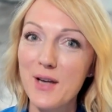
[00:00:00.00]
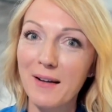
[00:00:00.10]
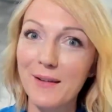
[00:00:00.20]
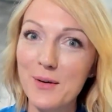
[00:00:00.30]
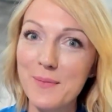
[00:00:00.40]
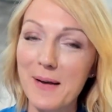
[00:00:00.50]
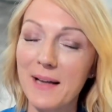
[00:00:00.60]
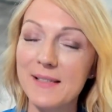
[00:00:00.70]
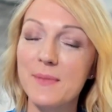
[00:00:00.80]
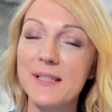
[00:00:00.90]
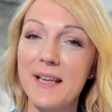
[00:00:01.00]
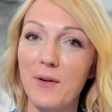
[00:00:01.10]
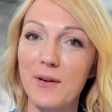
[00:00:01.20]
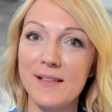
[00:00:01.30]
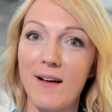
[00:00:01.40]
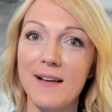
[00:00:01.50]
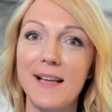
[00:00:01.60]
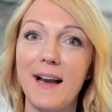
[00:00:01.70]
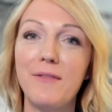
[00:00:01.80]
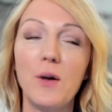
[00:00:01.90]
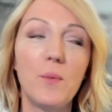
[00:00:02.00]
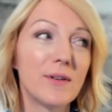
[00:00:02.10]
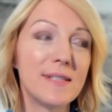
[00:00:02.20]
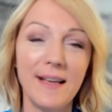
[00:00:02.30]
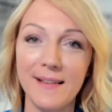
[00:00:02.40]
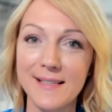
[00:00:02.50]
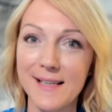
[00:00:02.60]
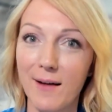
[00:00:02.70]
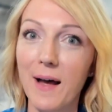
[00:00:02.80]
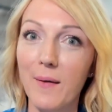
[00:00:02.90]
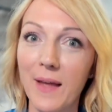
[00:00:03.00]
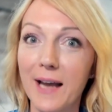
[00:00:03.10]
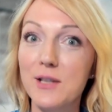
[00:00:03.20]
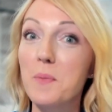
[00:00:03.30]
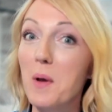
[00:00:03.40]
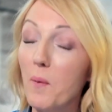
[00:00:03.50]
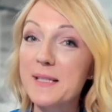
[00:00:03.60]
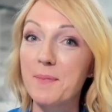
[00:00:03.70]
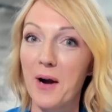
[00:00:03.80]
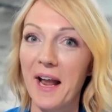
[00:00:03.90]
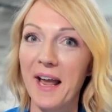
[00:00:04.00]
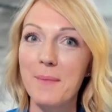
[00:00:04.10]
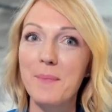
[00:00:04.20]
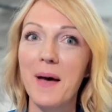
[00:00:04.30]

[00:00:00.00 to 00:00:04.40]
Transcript: talk a little bit about some secret sauce. And I feel weird saying this out loud, like I should be whispering it,